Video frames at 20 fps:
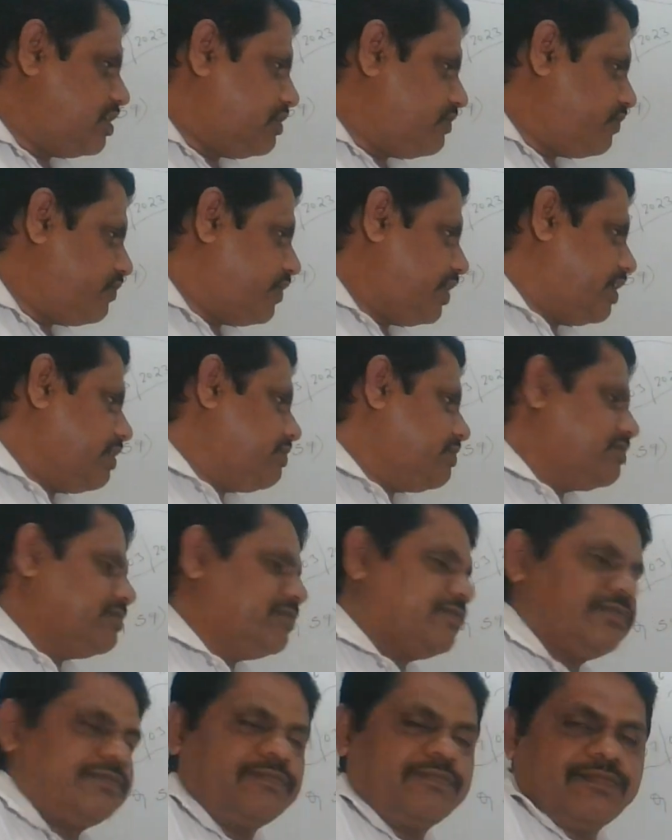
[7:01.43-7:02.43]
than 5,
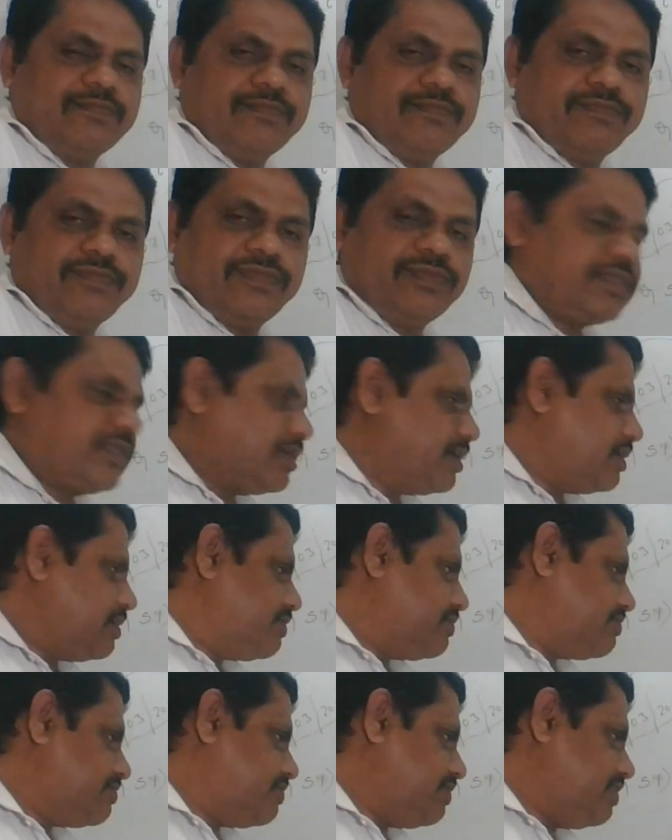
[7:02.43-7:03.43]

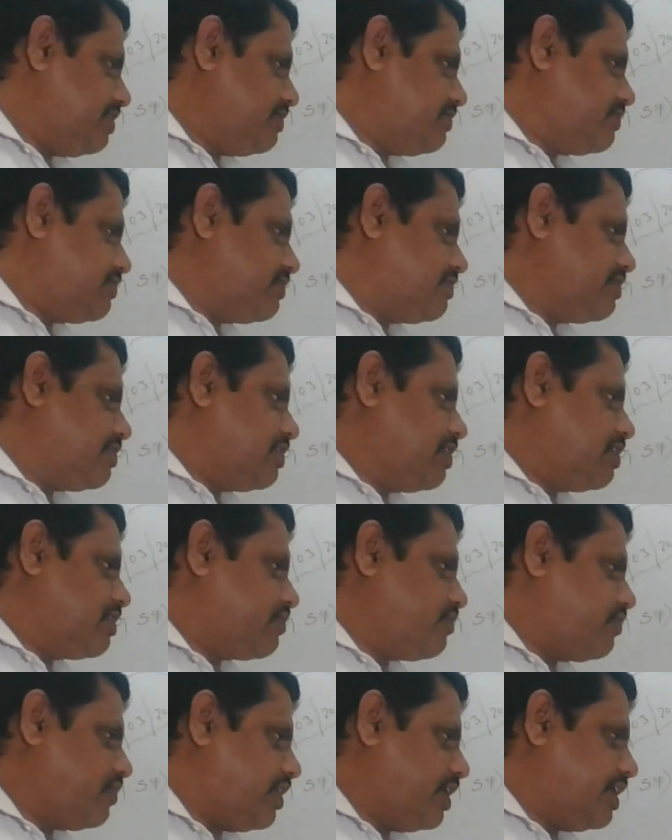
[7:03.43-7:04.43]
6
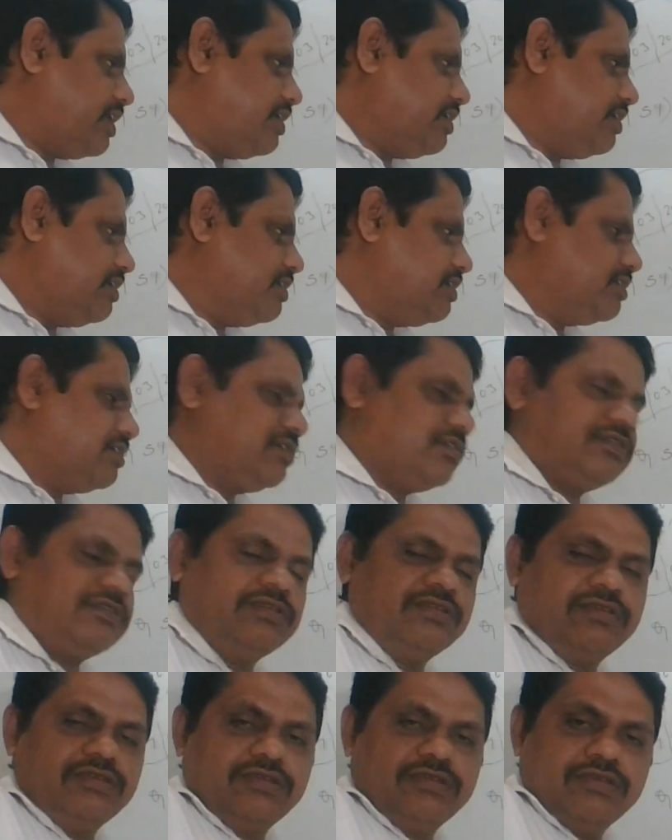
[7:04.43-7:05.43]
or 5,
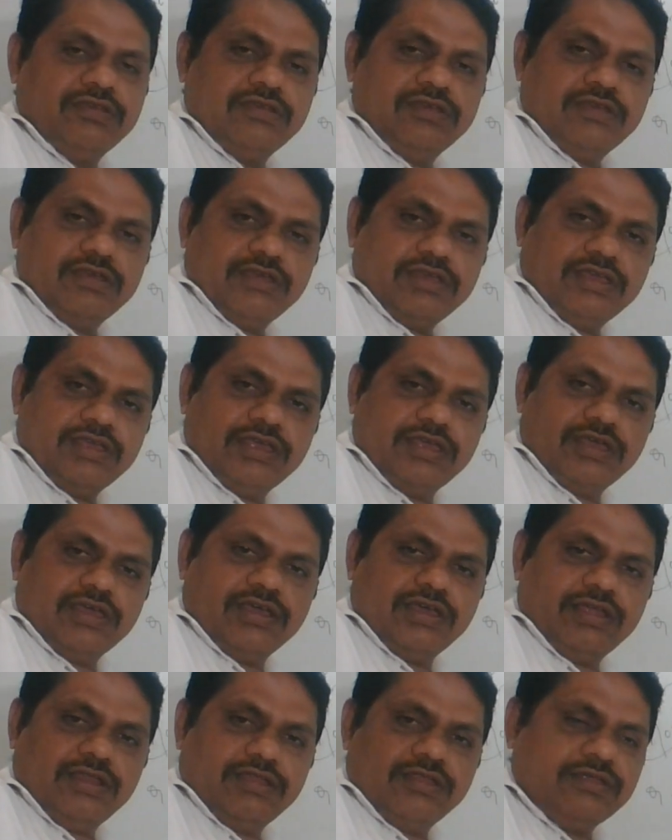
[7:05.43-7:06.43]

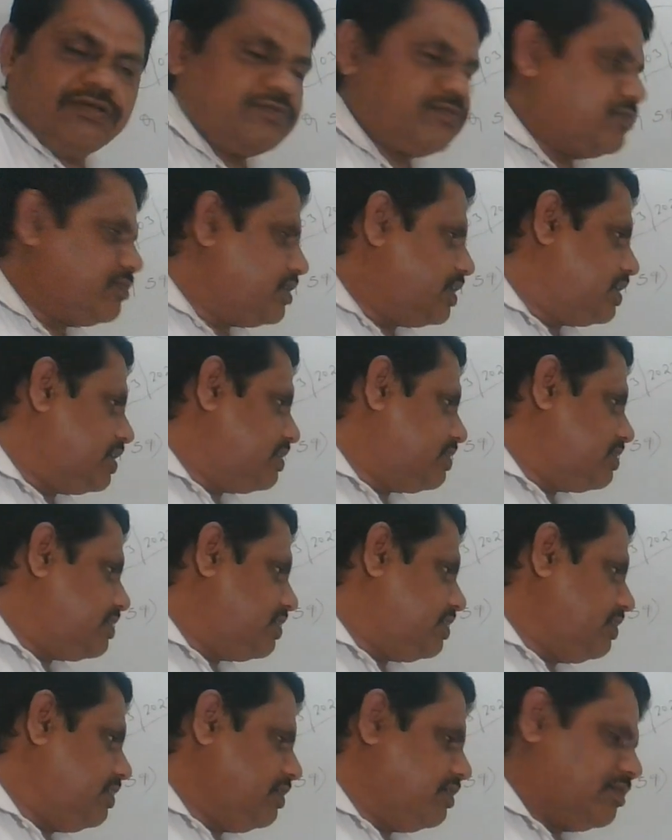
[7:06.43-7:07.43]
here
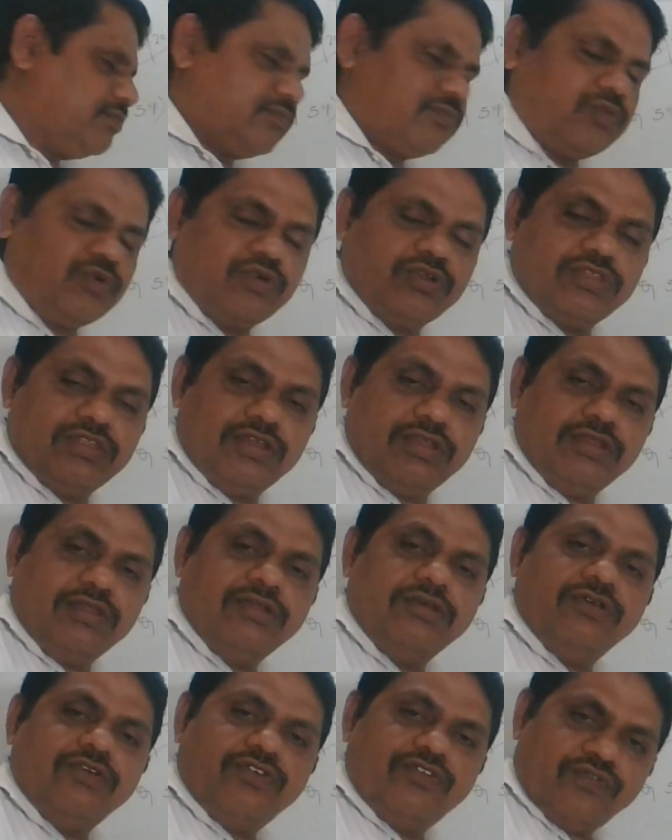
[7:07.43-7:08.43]
anything more
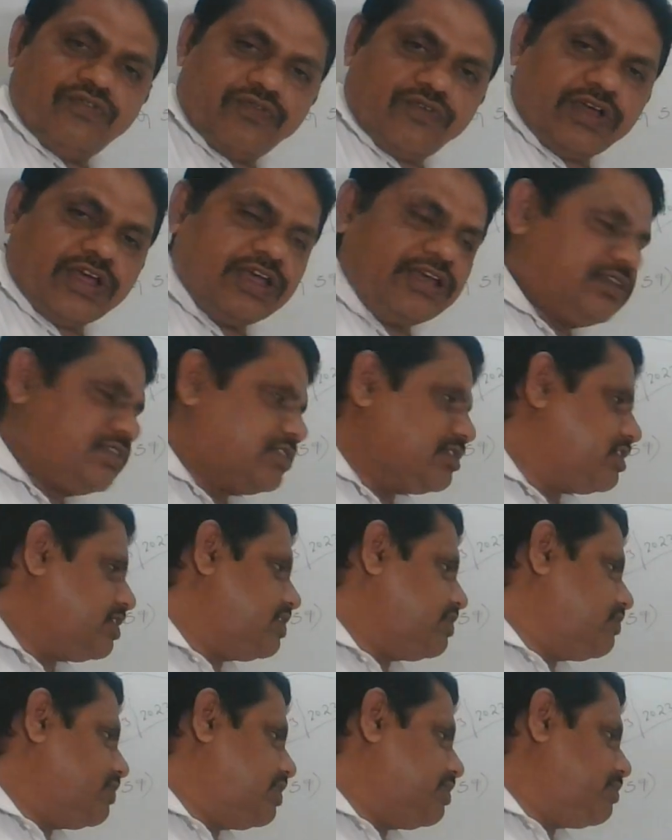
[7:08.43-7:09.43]
than 5,
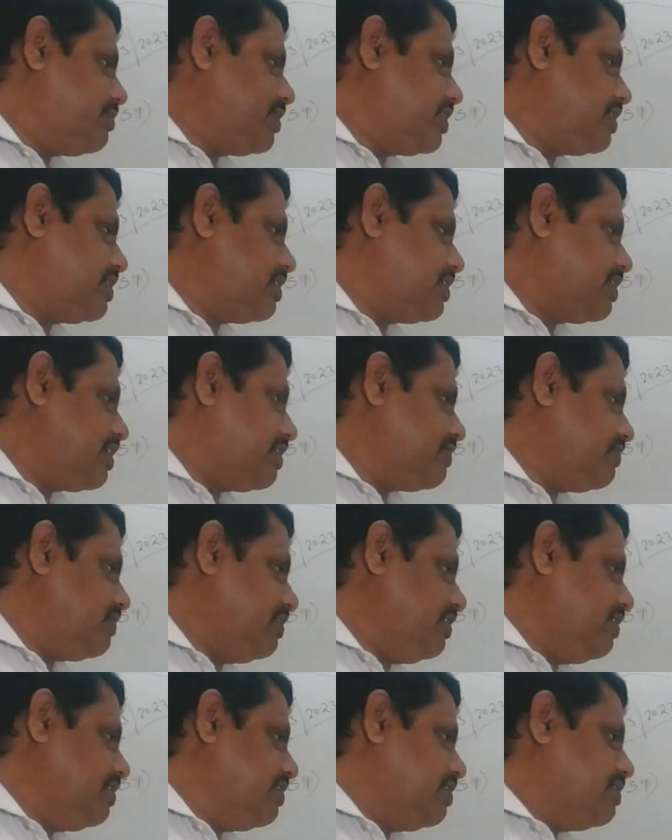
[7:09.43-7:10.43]
that will make it as
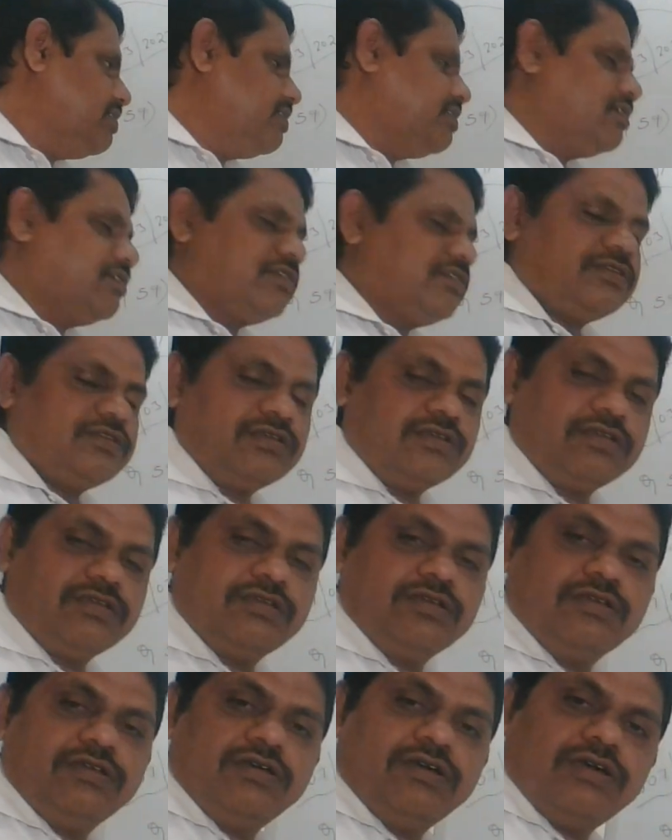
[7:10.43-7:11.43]
a
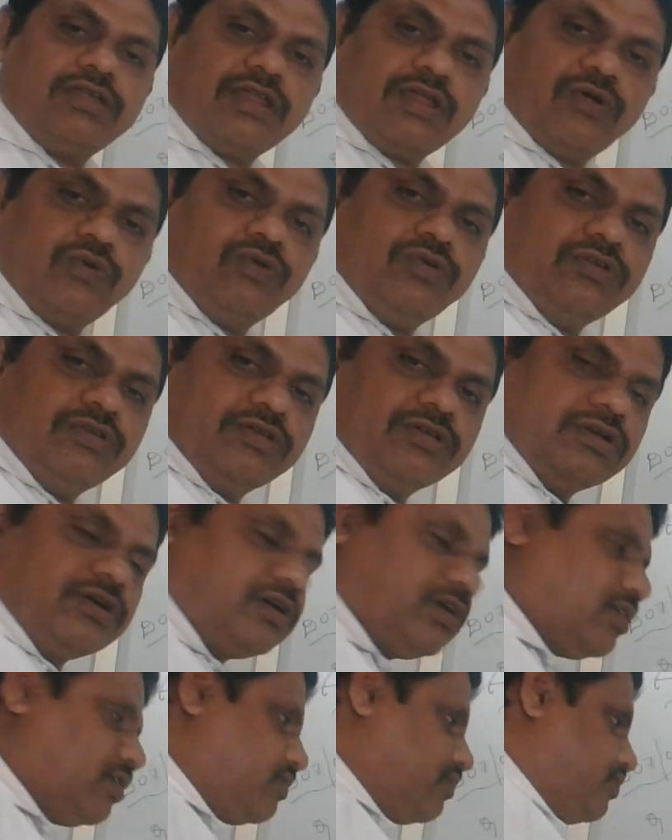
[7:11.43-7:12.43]
round
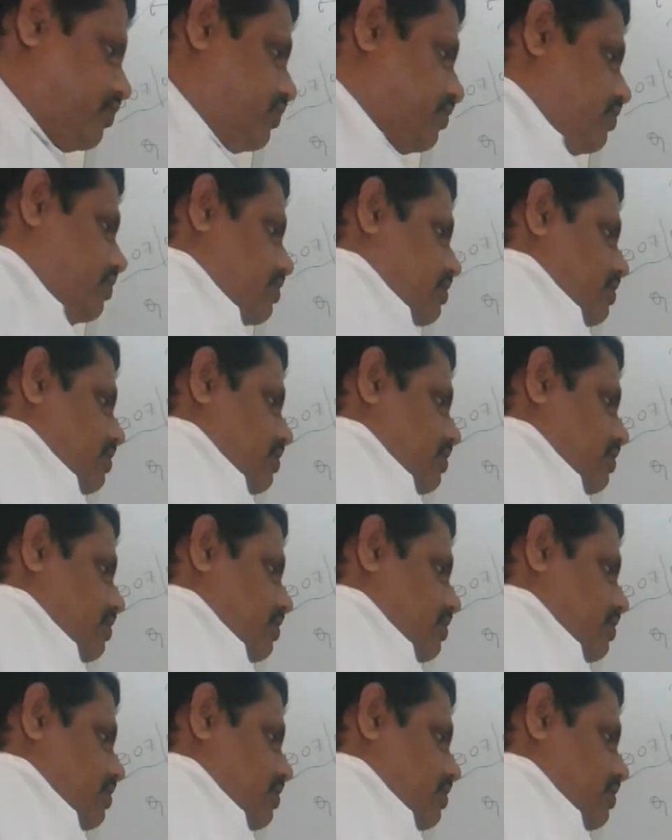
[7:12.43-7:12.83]
off.